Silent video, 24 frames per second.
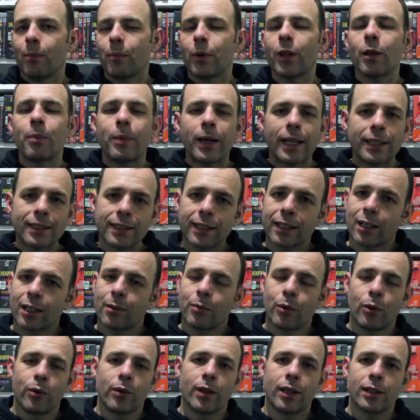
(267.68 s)
But the best thing
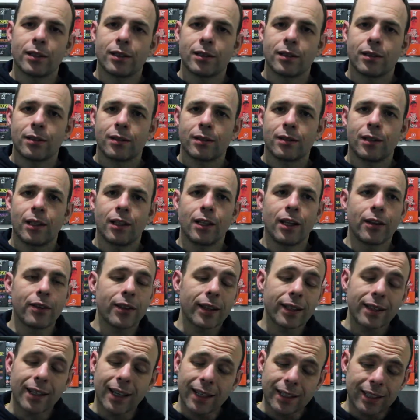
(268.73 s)
about this, and the
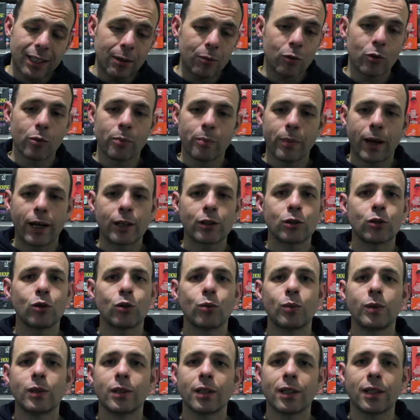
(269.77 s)
thing that I keep going back
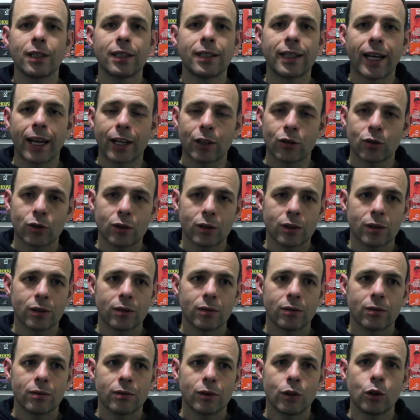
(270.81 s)
to, was the lead actress
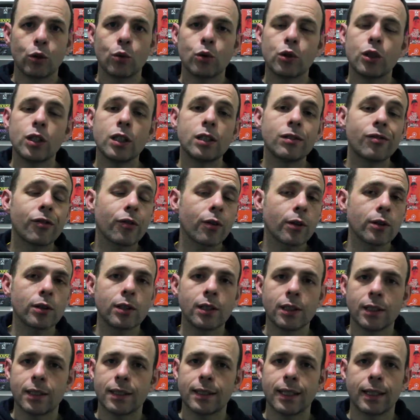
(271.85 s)
you know, she's front
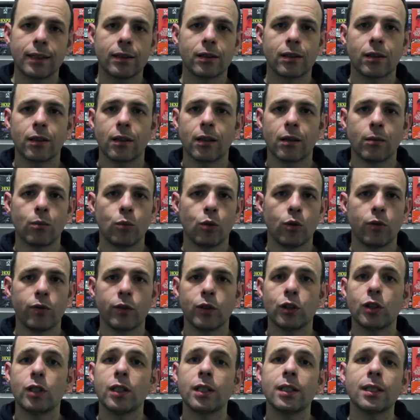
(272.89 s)
and center of the movie.
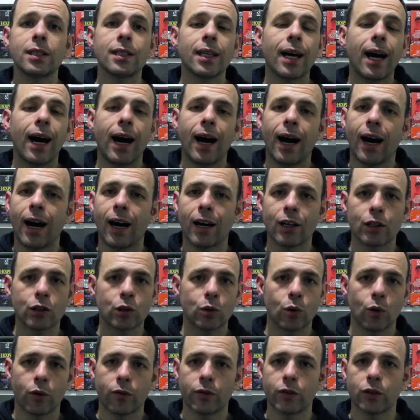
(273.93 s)
She's the heart
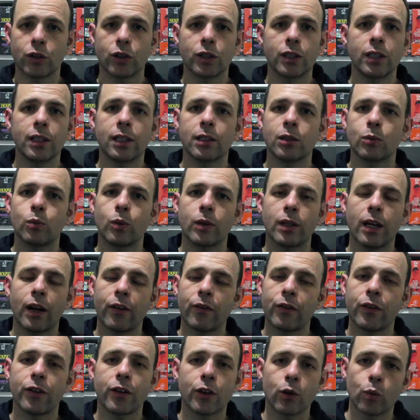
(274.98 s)
of it. She is where
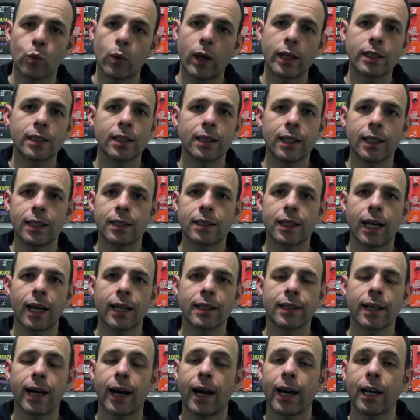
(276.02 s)
everything resonates.
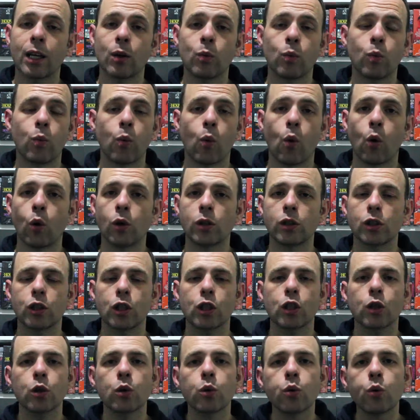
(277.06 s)
And I was
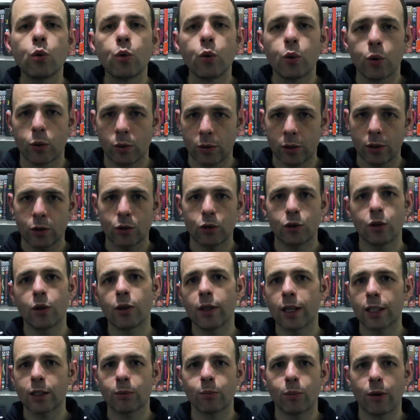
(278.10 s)
glued to
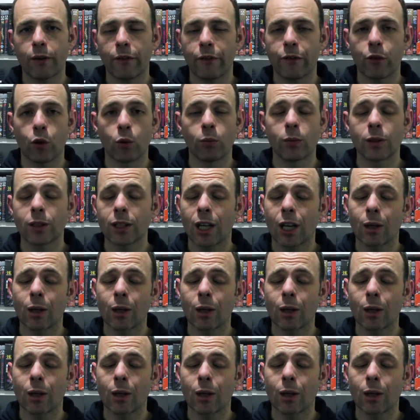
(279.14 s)
this performance.